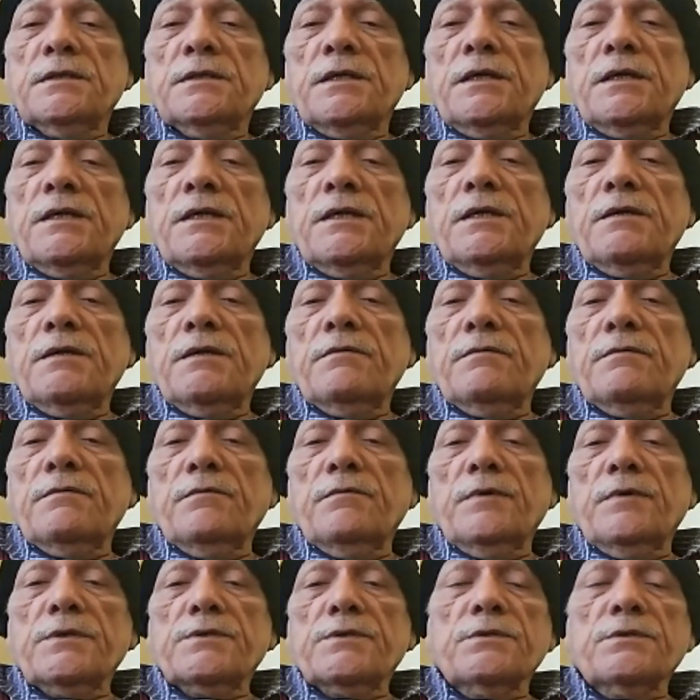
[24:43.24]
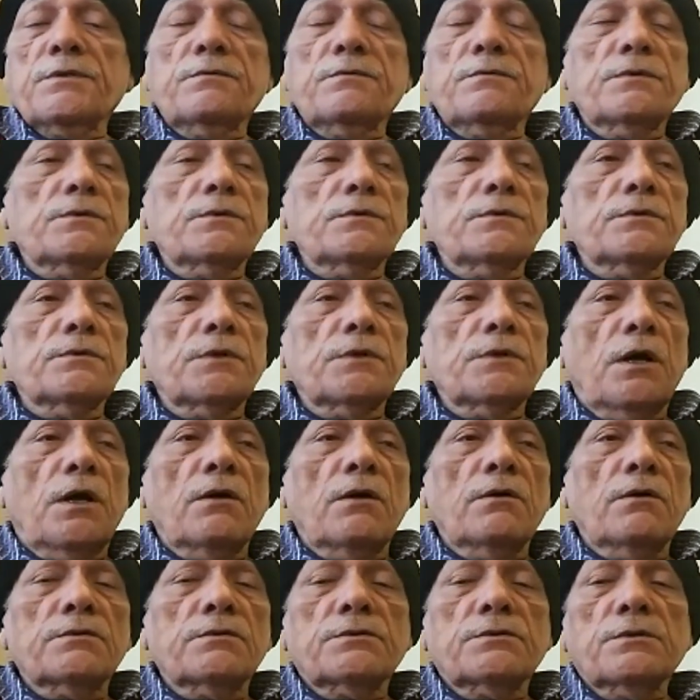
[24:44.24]
okay, what should we do
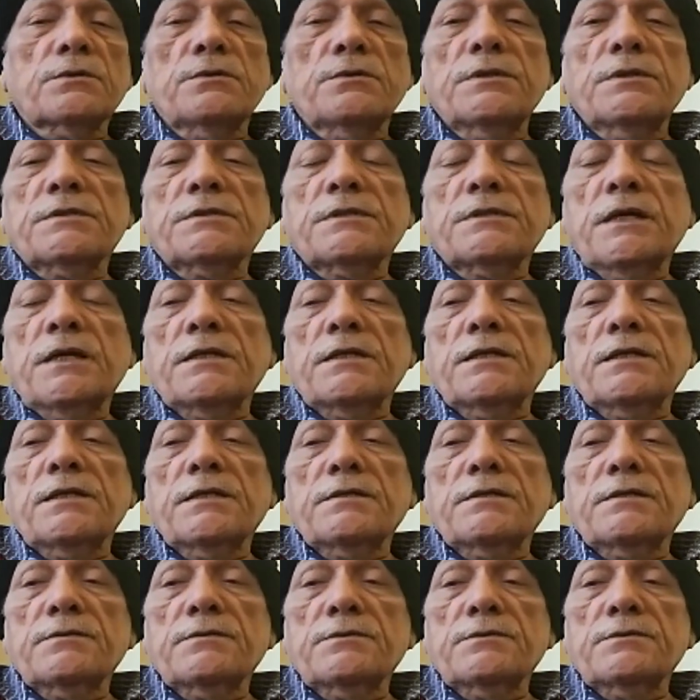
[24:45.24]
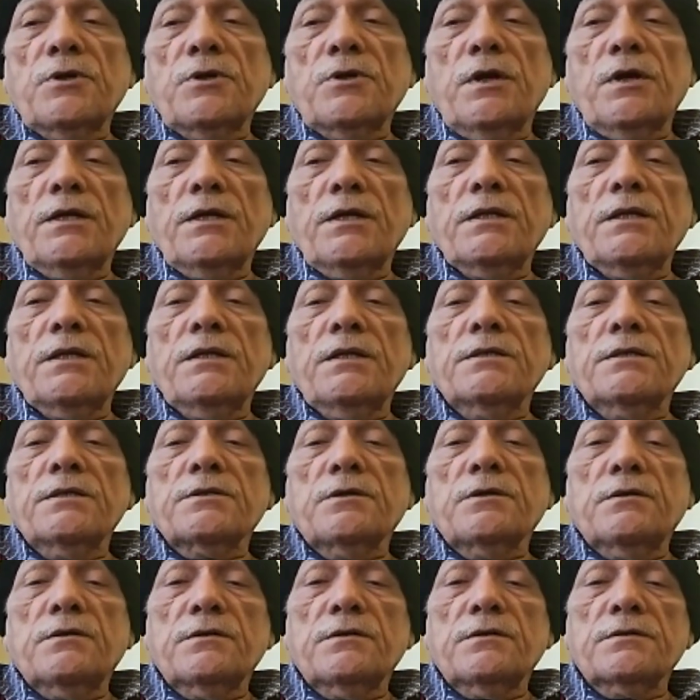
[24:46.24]
now? So he said that you join
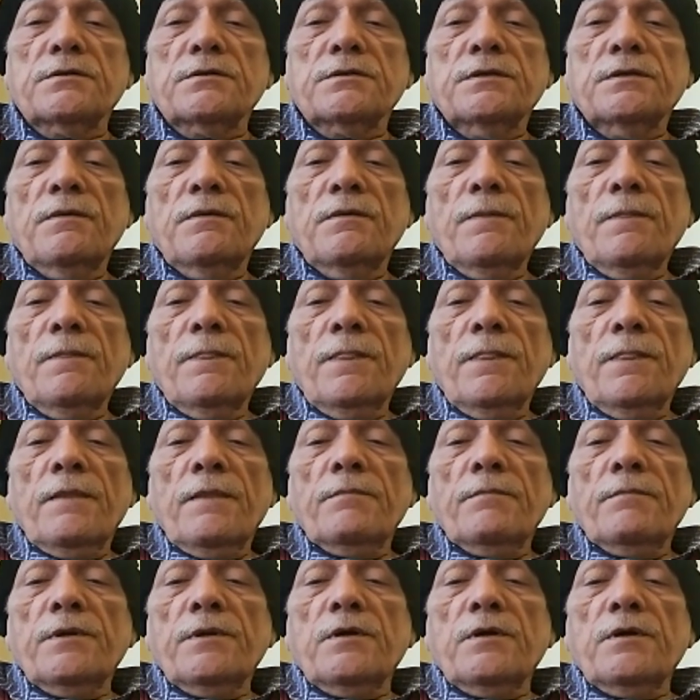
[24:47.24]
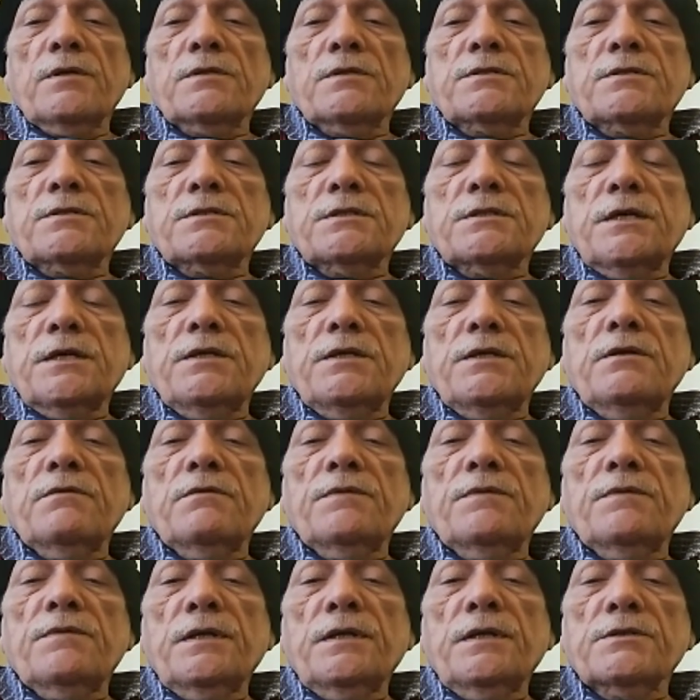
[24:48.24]
English honors because study
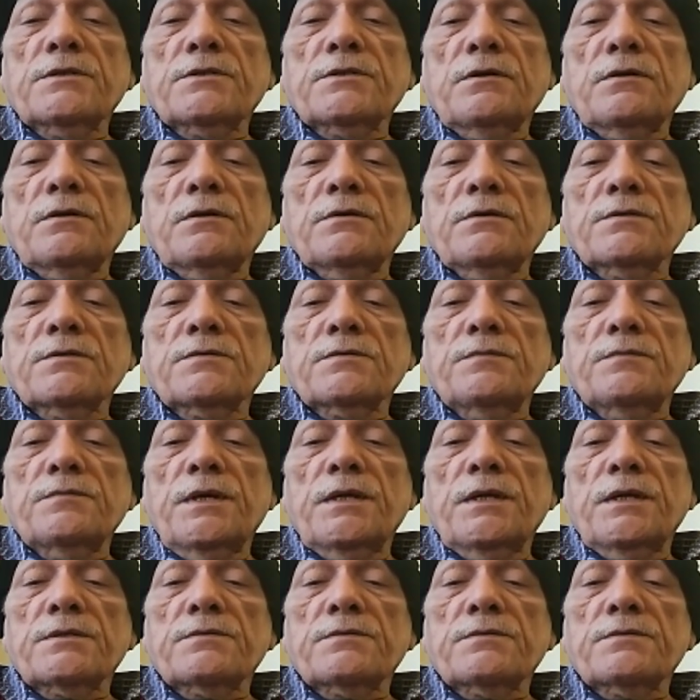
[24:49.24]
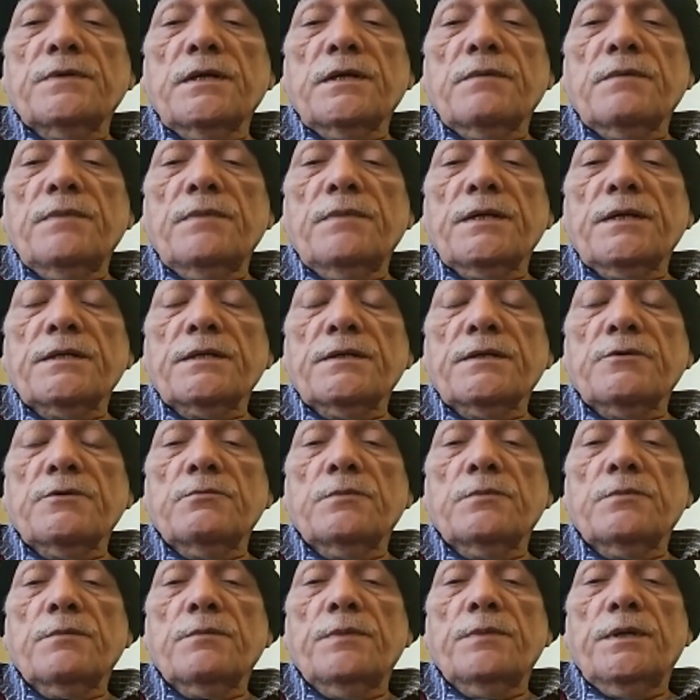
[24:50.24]
of English honors makes one a better
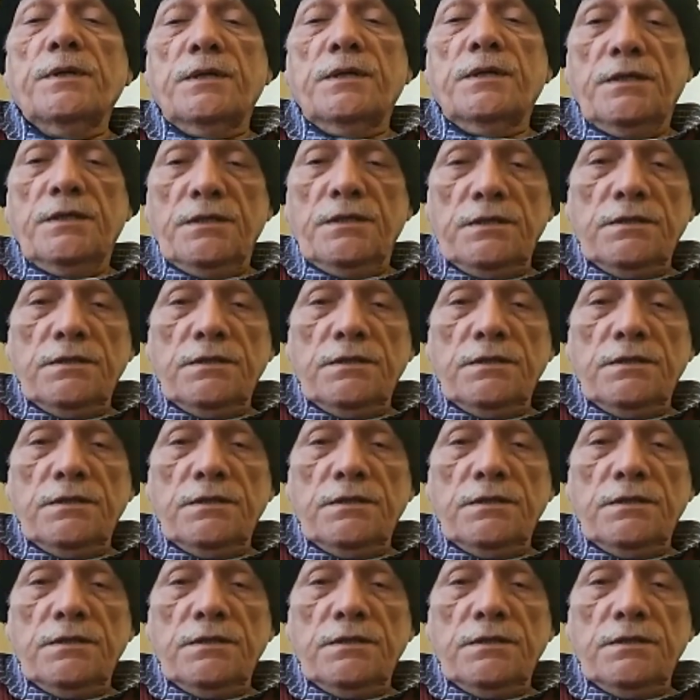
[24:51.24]
human being.